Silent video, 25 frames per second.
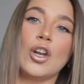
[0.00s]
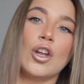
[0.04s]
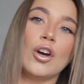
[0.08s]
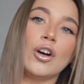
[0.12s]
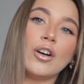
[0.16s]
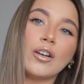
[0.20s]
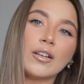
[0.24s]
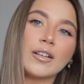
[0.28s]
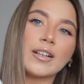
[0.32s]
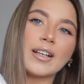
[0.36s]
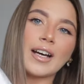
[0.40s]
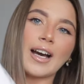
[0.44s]

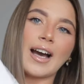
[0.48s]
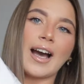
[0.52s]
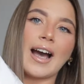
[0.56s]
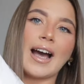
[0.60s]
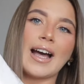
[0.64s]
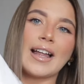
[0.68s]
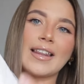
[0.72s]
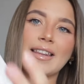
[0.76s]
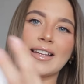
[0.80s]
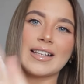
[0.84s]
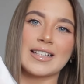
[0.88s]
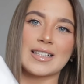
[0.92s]
Look
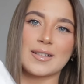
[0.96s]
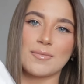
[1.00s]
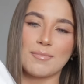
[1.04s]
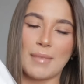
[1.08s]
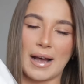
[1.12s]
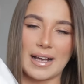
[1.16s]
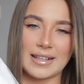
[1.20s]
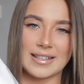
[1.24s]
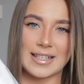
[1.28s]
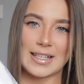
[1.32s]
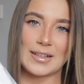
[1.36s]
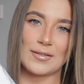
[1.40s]
at this
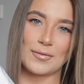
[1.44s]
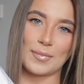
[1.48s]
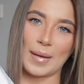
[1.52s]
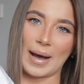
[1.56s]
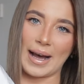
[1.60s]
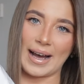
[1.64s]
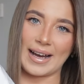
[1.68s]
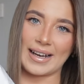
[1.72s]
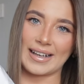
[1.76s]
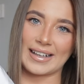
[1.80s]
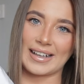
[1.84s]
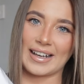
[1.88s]
massive
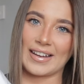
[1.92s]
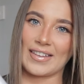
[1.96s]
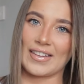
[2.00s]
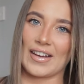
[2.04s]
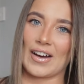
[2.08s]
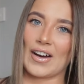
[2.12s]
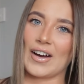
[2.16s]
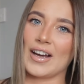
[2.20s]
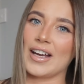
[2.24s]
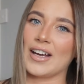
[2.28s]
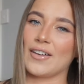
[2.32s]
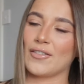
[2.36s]
bag
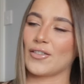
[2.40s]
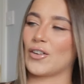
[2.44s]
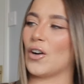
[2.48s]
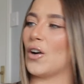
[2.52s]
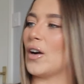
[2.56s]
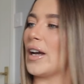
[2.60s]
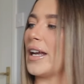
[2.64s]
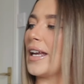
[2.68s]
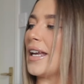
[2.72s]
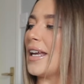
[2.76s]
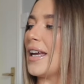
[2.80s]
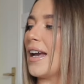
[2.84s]
that I have got
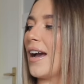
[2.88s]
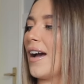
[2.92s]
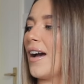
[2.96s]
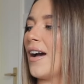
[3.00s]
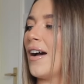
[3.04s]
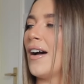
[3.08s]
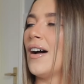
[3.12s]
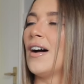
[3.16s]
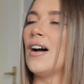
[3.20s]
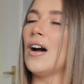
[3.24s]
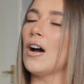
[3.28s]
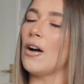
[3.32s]
here,
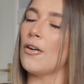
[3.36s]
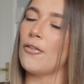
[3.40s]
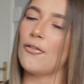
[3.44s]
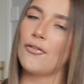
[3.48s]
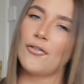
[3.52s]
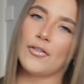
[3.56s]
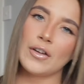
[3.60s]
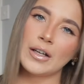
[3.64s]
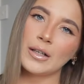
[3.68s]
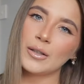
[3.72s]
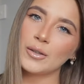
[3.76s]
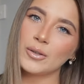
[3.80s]

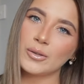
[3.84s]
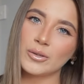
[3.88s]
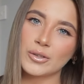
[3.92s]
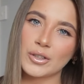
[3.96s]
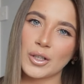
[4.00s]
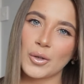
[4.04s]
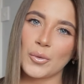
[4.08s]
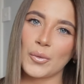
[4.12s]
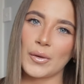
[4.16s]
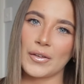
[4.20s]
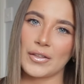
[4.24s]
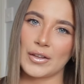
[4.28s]

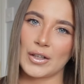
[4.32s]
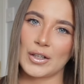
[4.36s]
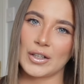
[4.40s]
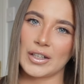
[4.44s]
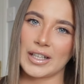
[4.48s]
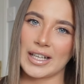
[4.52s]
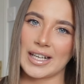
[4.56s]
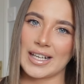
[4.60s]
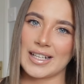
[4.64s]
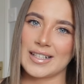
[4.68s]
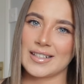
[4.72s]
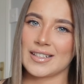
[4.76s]
filled with
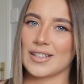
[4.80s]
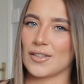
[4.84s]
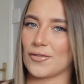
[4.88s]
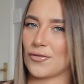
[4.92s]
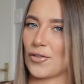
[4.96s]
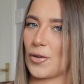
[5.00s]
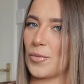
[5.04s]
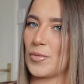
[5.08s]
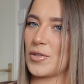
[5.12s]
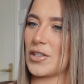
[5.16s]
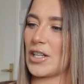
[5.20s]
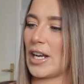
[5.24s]
goodies
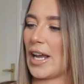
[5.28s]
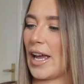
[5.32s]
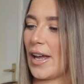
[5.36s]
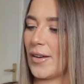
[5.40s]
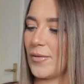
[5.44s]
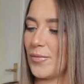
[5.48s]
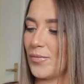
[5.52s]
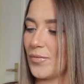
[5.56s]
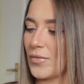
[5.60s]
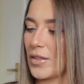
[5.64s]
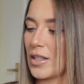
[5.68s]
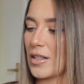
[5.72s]
from Shein.